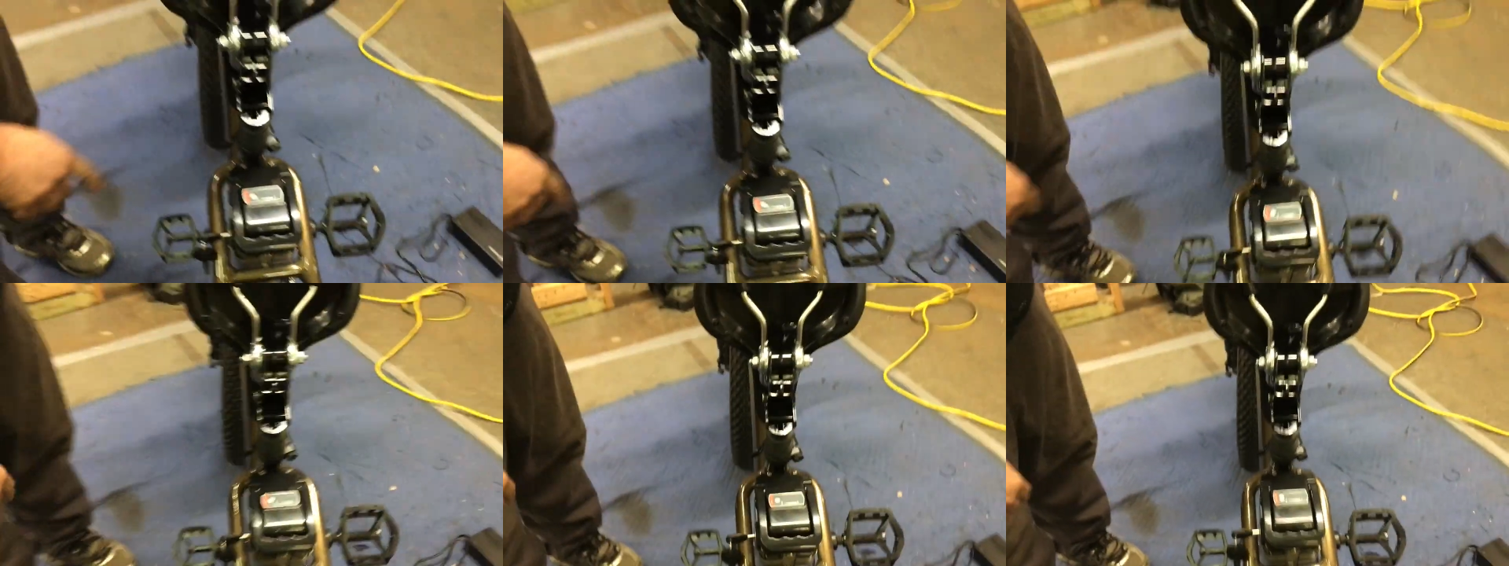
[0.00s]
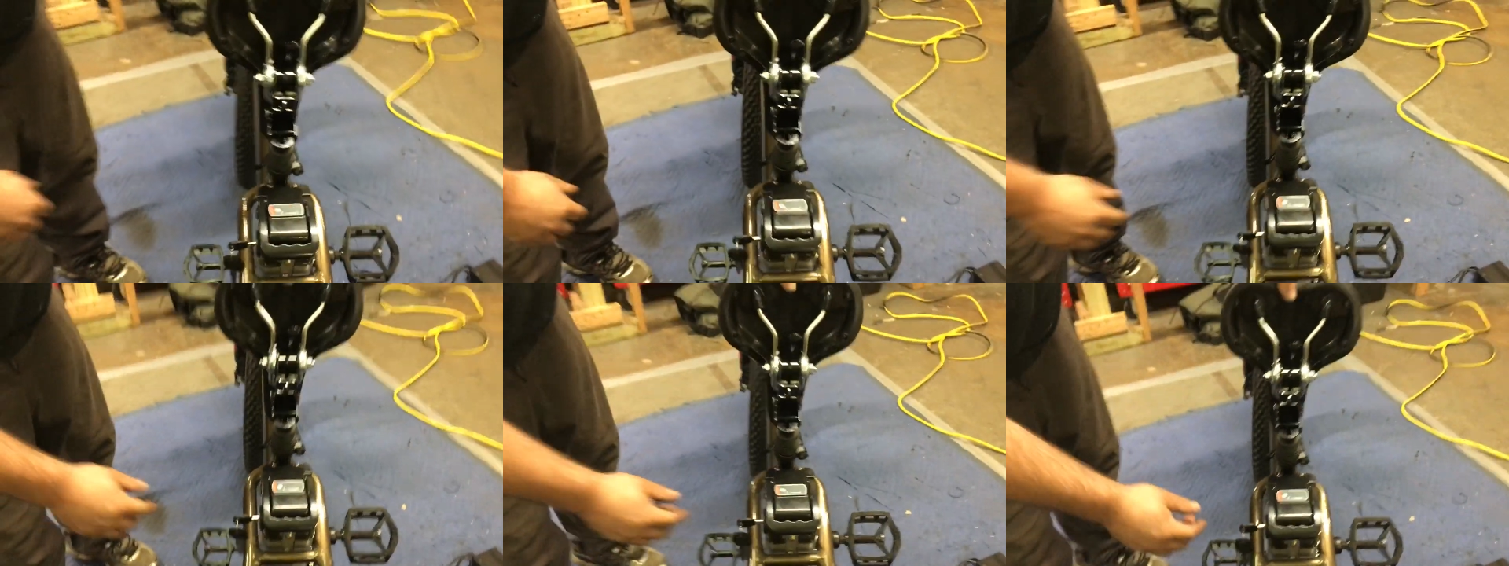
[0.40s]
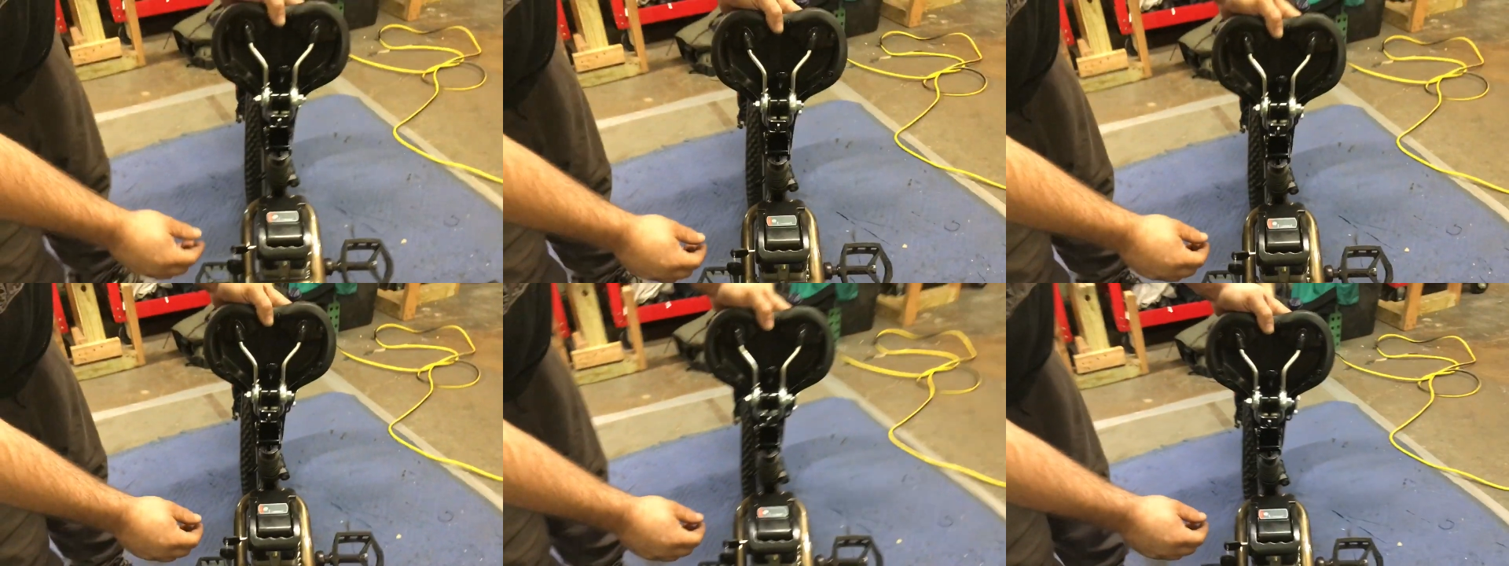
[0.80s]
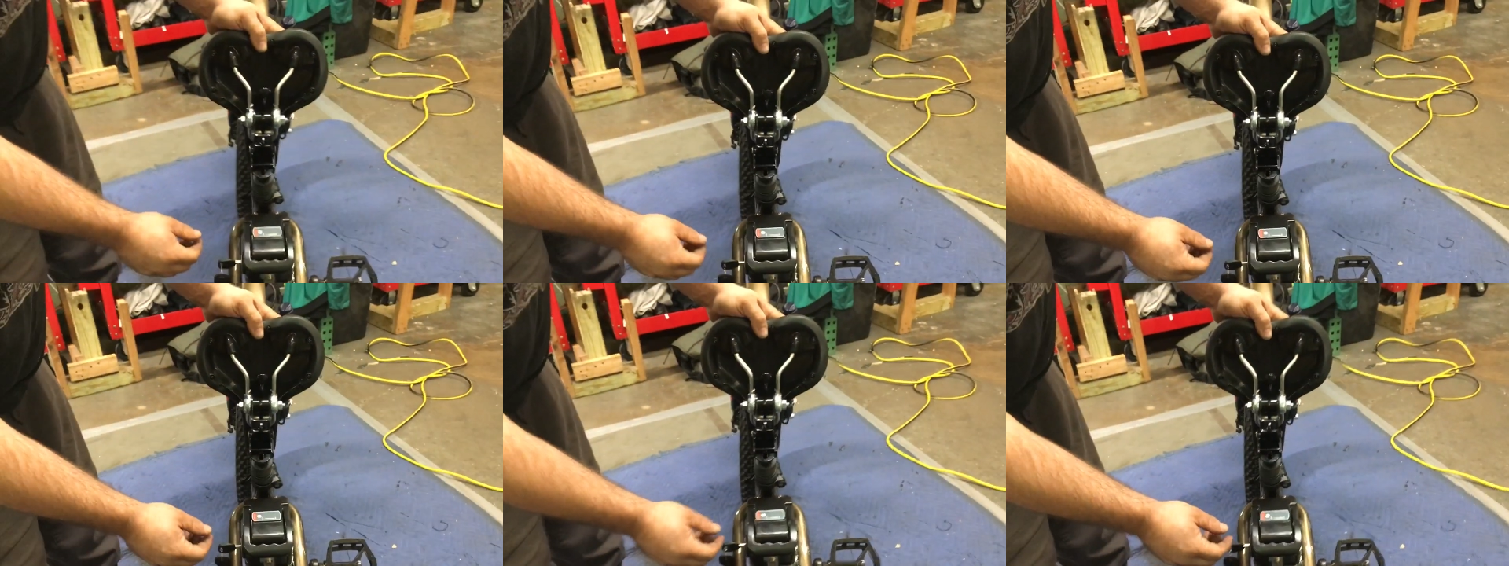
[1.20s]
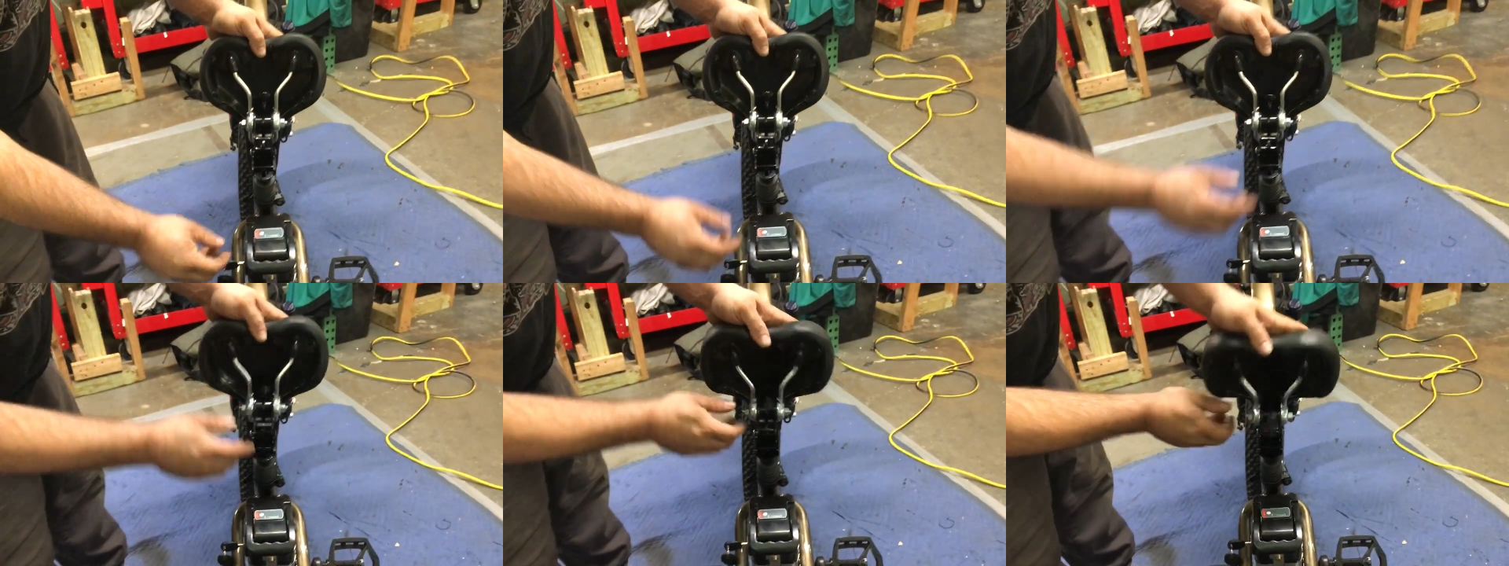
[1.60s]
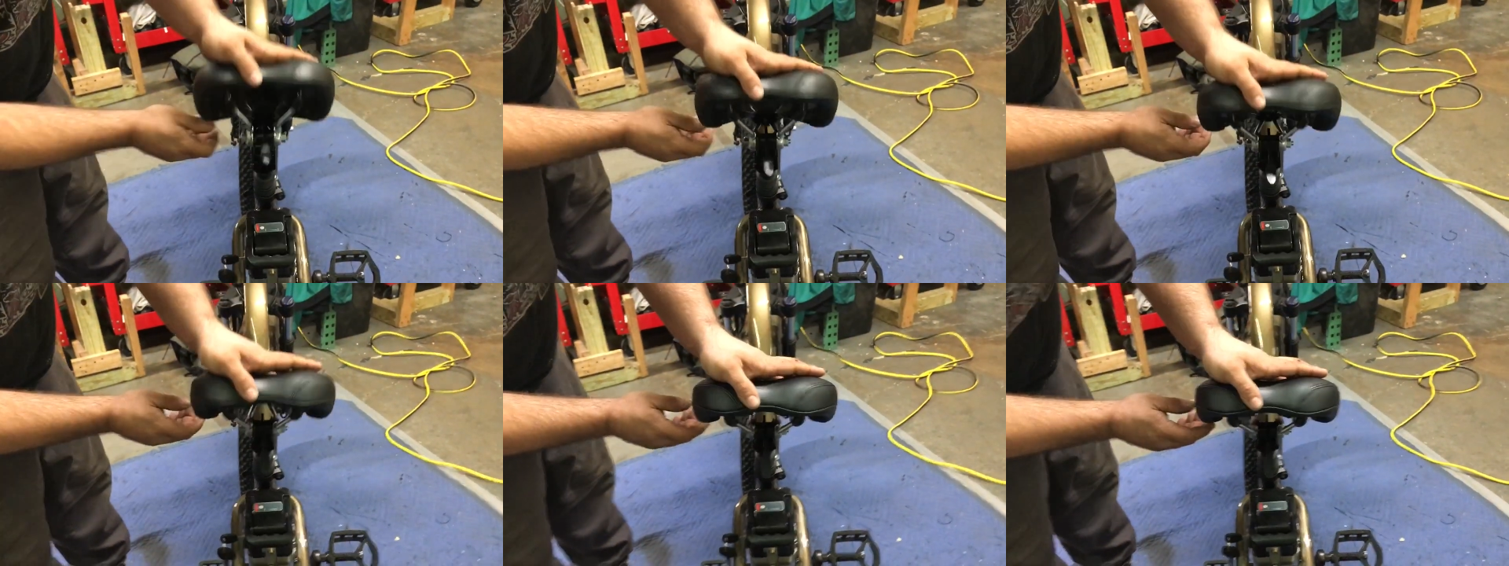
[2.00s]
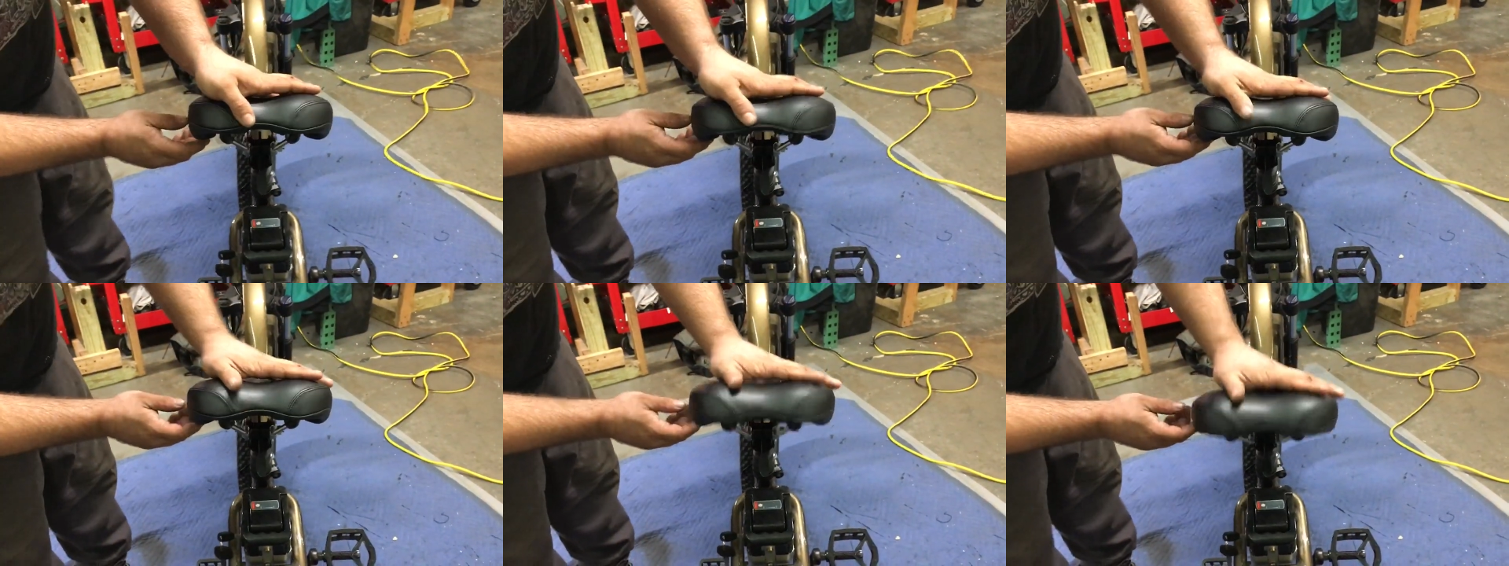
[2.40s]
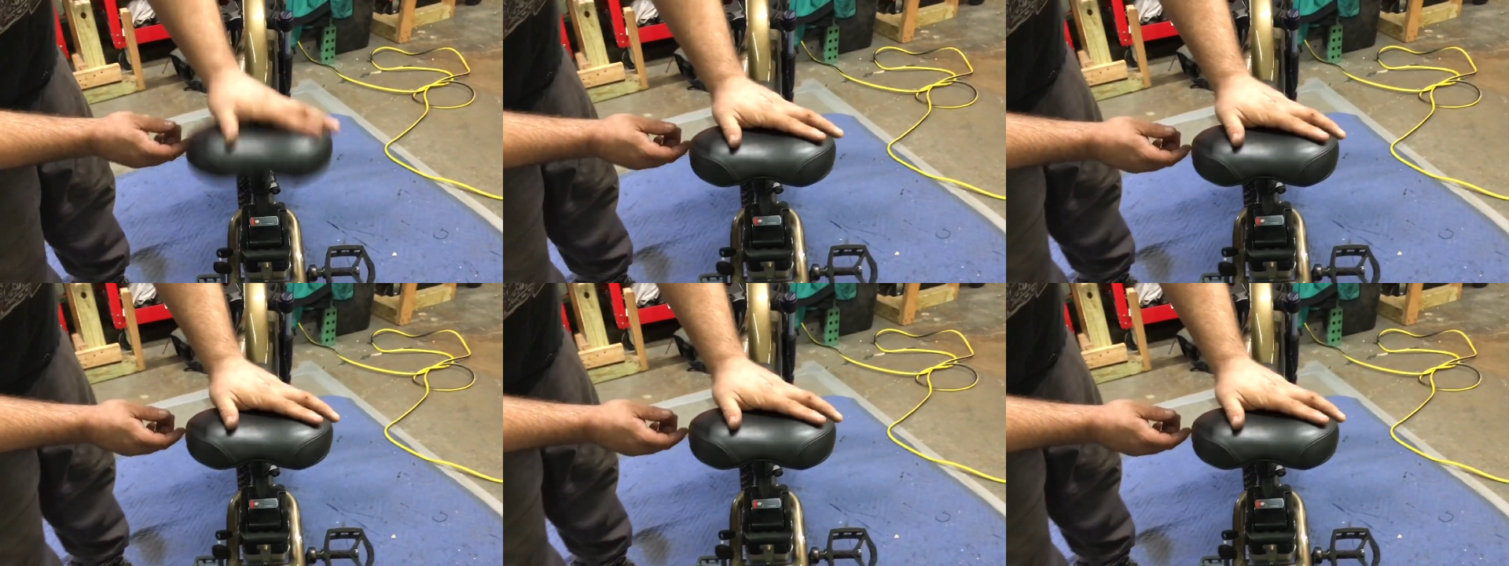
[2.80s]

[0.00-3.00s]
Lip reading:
(no speaker visible)